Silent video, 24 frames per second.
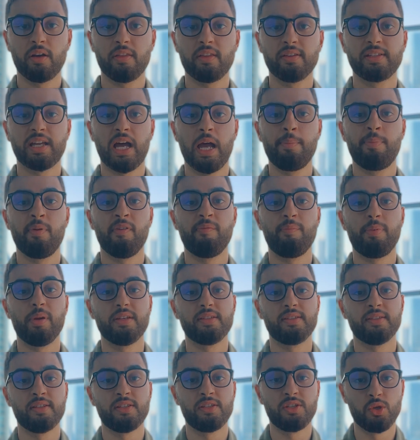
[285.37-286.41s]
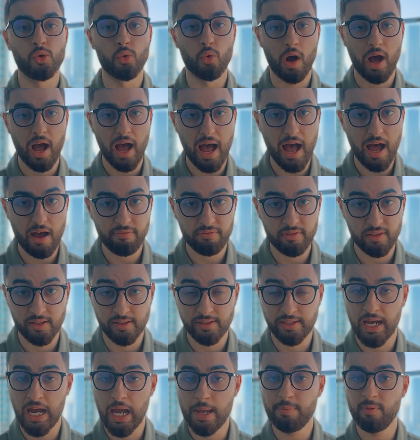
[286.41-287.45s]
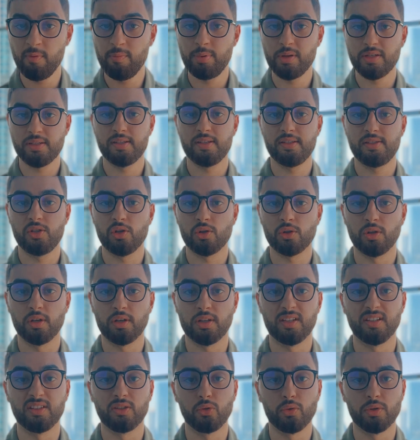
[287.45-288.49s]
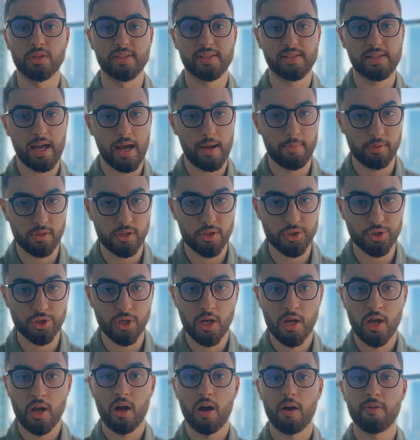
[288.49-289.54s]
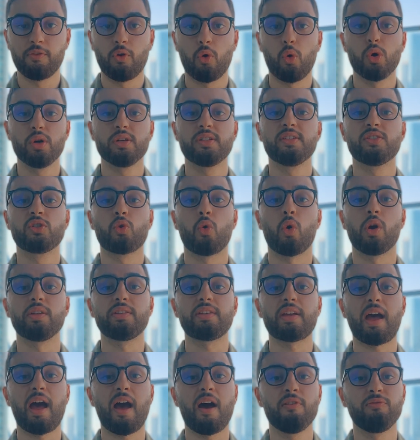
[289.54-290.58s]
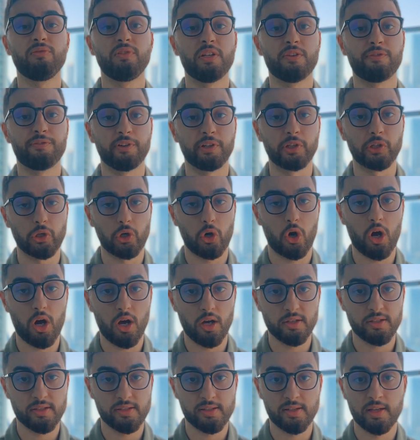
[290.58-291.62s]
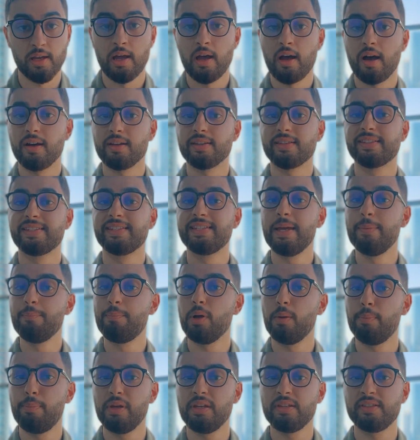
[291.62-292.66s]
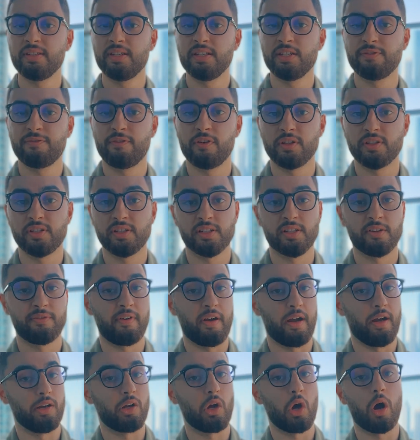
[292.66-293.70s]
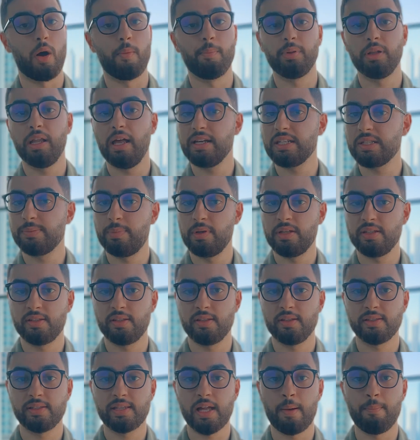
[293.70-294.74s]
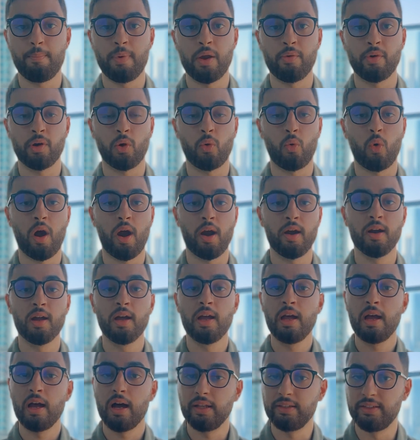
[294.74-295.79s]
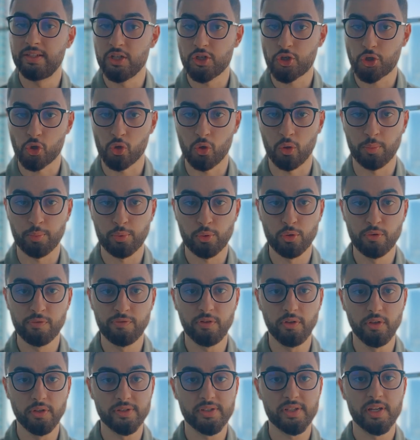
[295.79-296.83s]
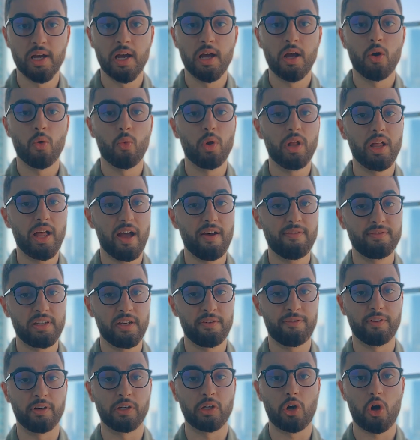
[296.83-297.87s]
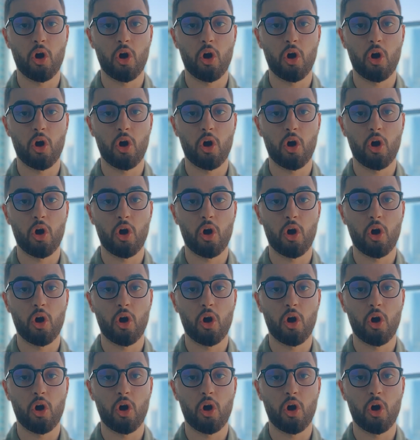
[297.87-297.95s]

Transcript: on the type of business you have and the type of business you're looking to establish, of course, it's going to have different costs. A simple business versus a very complex business that may require additional approvals will have different